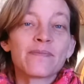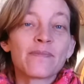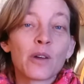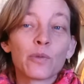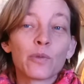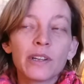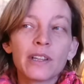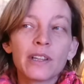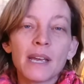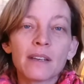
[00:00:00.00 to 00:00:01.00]

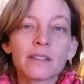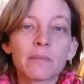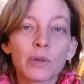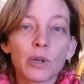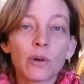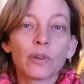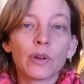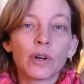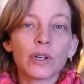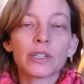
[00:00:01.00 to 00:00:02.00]
really make some beautiful
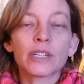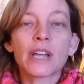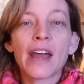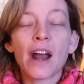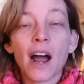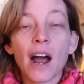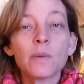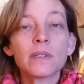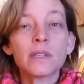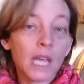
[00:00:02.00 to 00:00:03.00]
art, and I
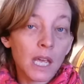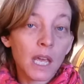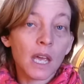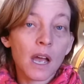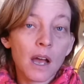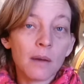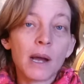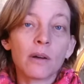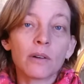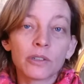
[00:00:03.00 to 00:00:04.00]
was thinking
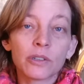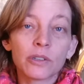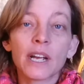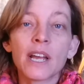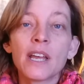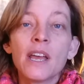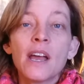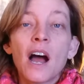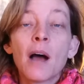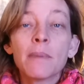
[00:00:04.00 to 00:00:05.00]
about doing
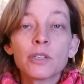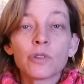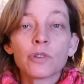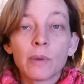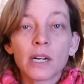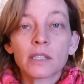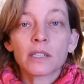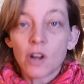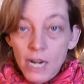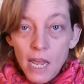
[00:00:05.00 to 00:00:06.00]
a mystery box
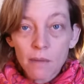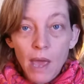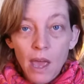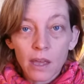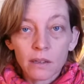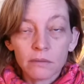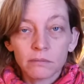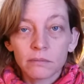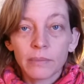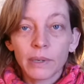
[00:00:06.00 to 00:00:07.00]
on eBay
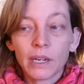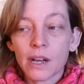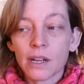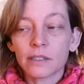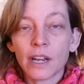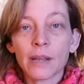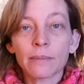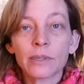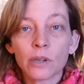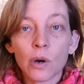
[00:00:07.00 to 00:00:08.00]
because I
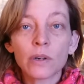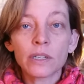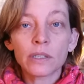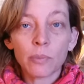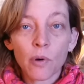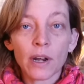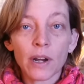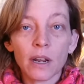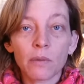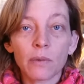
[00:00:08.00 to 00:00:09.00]
am so
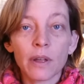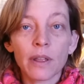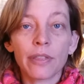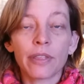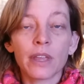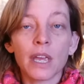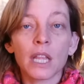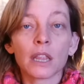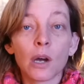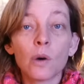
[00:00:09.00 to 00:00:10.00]
disappointed with
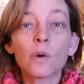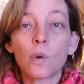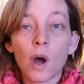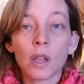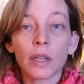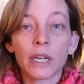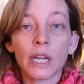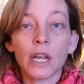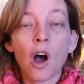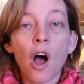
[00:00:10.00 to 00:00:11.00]
the low
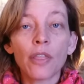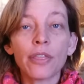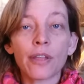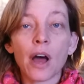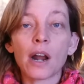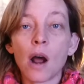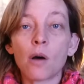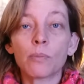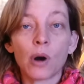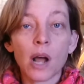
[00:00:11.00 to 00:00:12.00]
quality, unthought
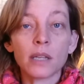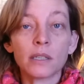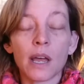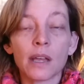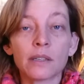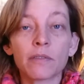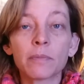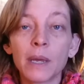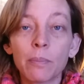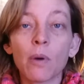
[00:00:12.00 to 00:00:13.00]
out process
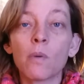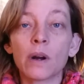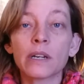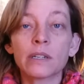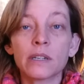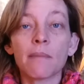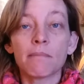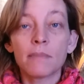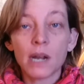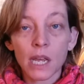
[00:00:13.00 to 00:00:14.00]
of people wanting to get
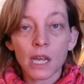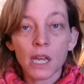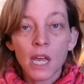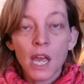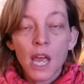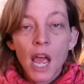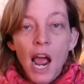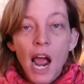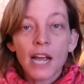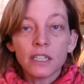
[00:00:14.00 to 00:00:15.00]
money
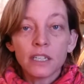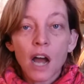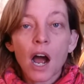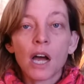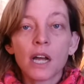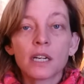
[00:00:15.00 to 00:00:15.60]
and not